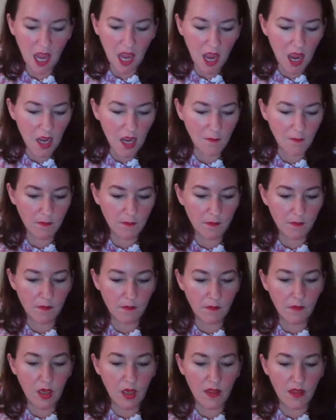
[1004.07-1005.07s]
Um,
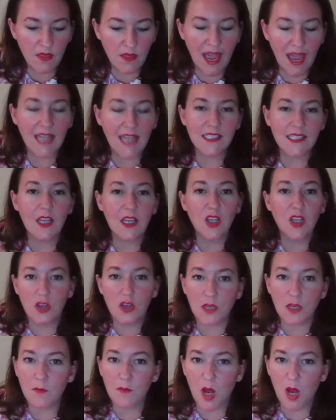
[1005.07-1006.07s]
that's a
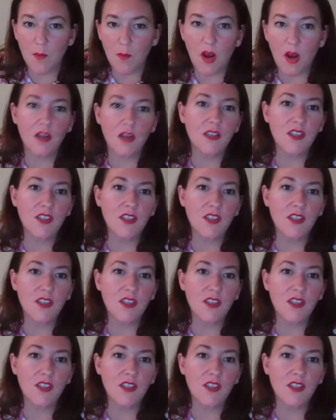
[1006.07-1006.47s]
good ballpark.